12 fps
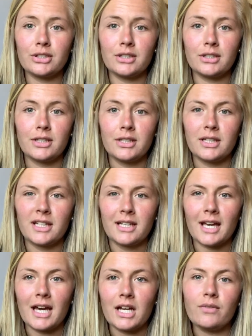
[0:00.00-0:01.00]
to
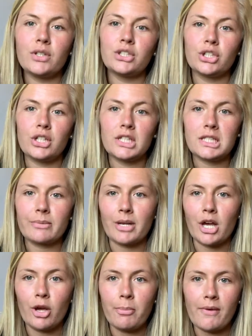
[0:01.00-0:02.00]
kind of adjust, but
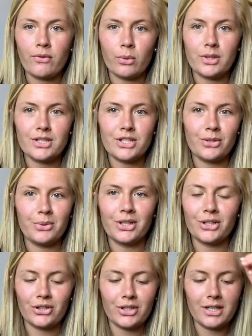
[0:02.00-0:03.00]
I hope everyone's
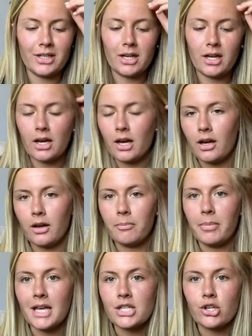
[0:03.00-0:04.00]
doing good.
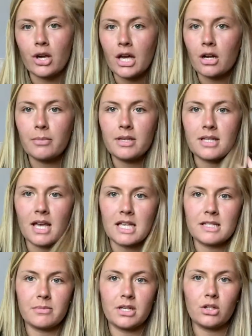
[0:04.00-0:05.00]
Pastor Adam has
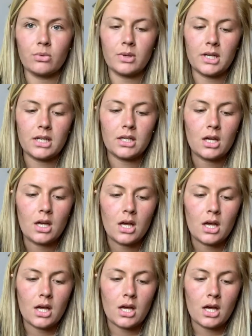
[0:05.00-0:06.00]
asked me to read
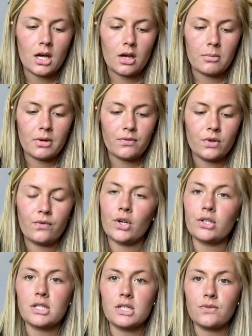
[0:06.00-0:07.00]
a few
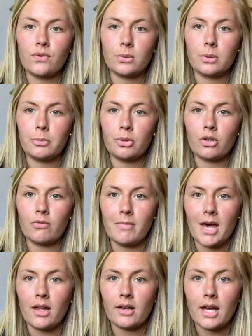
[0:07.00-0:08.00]
verses from the book of
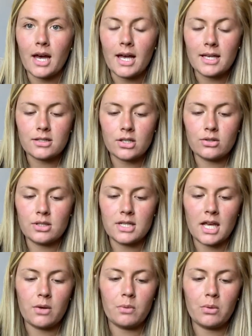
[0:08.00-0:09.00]
Malachi. So
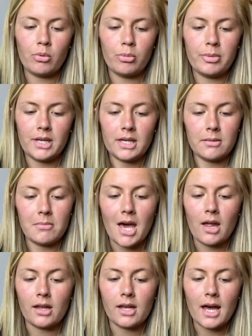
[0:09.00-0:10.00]
today we will be in
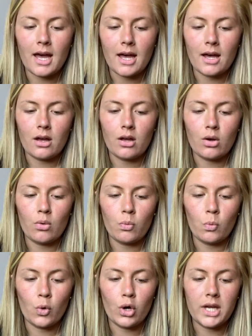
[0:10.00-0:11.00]
Malachi
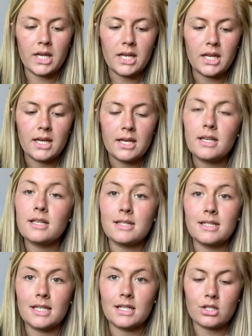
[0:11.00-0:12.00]
1,
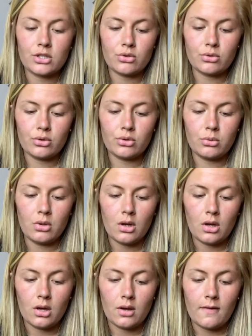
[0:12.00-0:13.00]
6 through
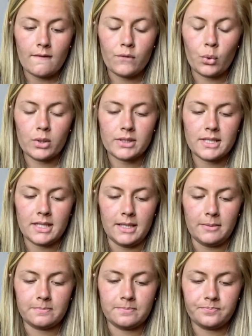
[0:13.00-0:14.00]

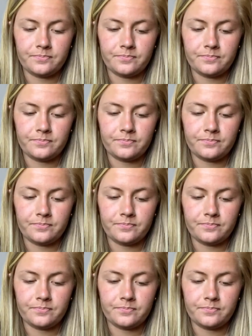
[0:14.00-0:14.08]
14.